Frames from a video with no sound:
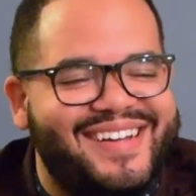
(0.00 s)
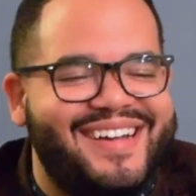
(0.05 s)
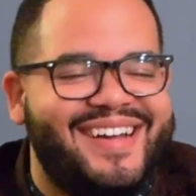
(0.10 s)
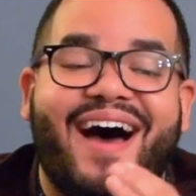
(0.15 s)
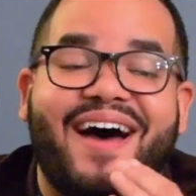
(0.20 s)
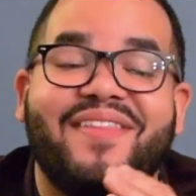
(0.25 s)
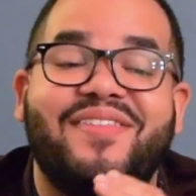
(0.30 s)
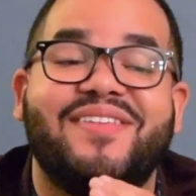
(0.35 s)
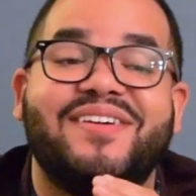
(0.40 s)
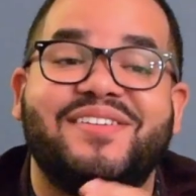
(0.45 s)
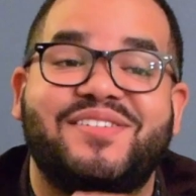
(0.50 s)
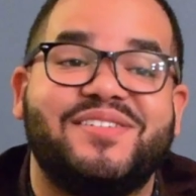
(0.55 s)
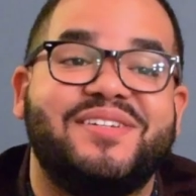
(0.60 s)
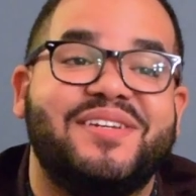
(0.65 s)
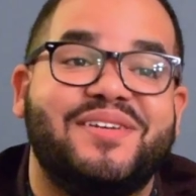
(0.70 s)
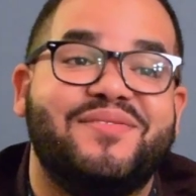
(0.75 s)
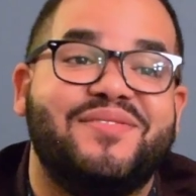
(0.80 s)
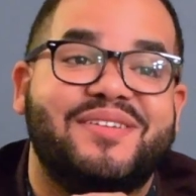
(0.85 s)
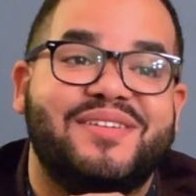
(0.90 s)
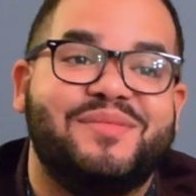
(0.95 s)
I think
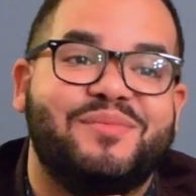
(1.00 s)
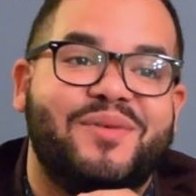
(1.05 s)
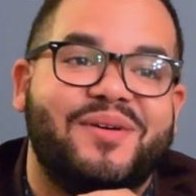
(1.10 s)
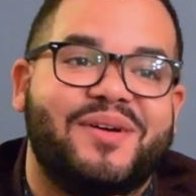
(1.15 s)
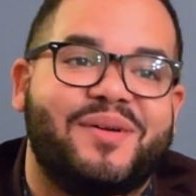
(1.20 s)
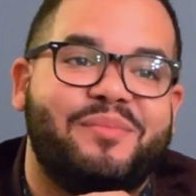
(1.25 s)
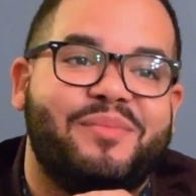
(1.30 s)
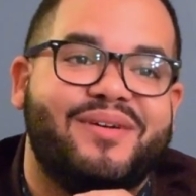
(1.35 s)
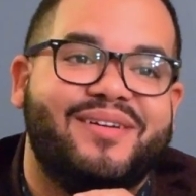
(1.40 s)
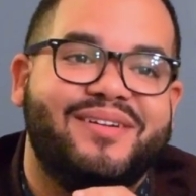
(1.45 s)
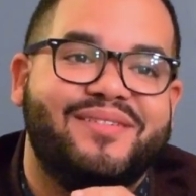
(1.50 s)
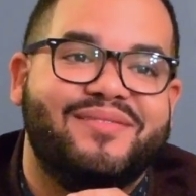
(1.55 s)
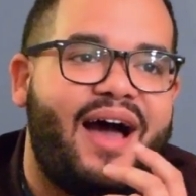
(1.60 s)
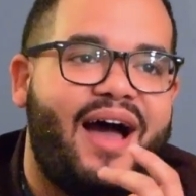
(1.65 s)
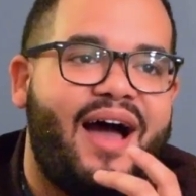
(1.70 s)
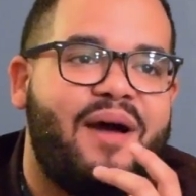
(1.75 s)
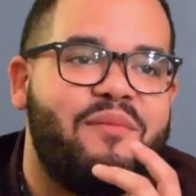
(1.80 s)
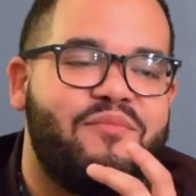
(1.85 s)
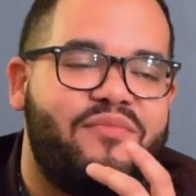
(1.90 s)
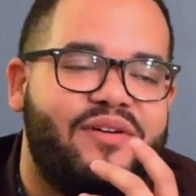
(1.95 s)
Geneva is more competitive.
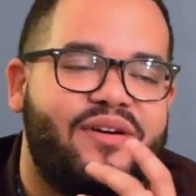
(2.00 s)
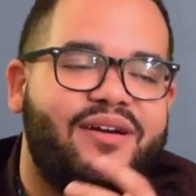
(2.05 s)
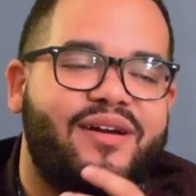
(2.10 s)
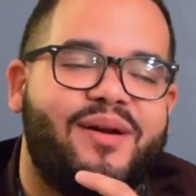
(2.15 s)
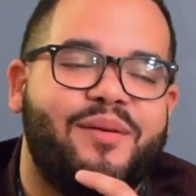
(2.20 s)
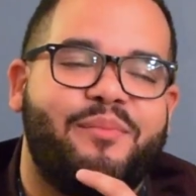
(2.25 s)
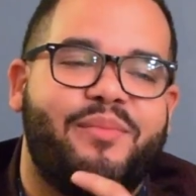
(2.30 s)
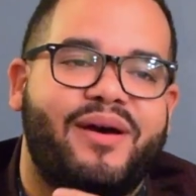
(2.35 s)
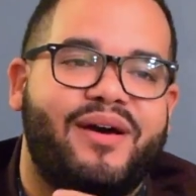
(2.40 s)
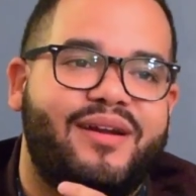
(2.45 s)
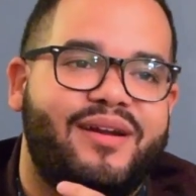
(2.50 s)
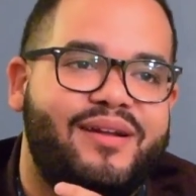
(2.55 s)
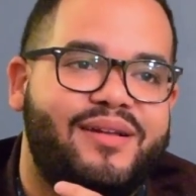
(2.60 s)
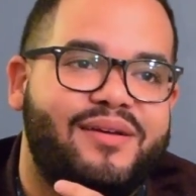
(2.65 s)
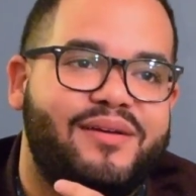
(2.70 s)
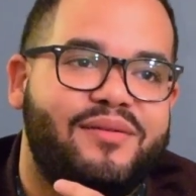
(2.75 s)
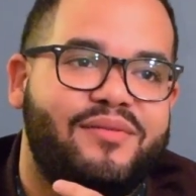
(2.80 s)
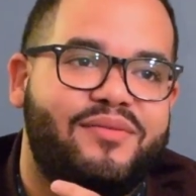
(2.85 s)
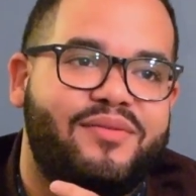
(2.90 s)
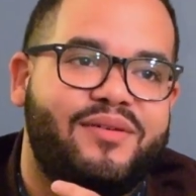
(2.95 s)
I'm very
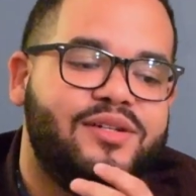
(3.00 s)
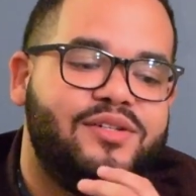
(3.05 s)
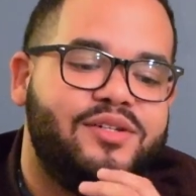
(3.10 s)
competitive.